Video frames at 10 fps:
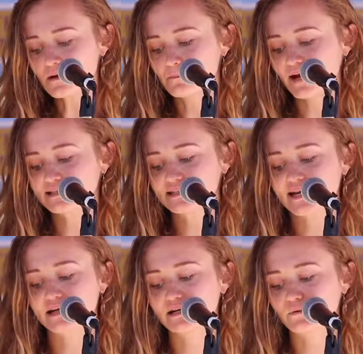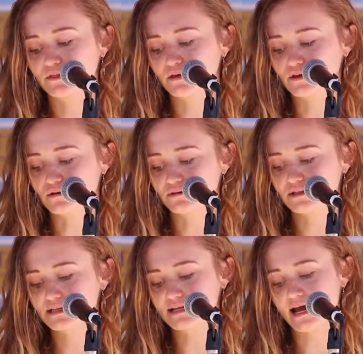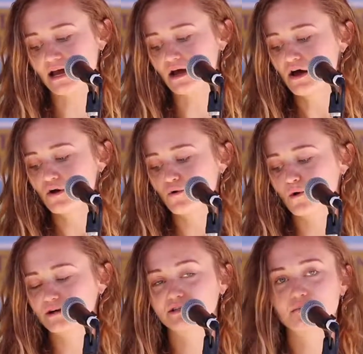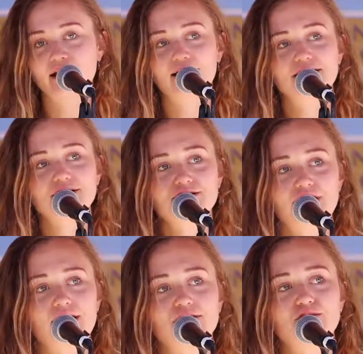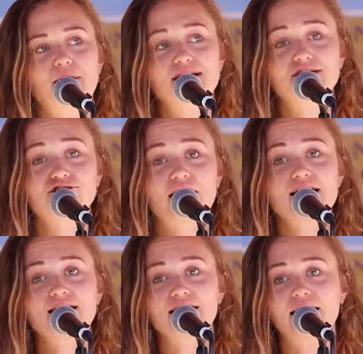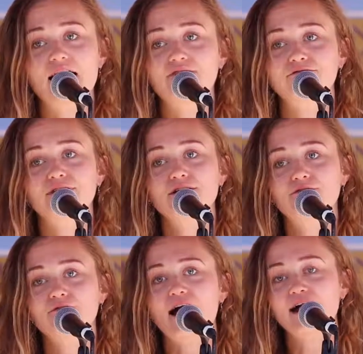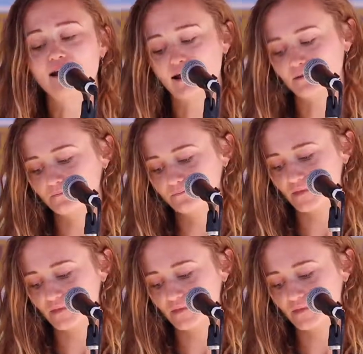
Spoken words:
By standing with the youth today who are demanding change by striking every Friday.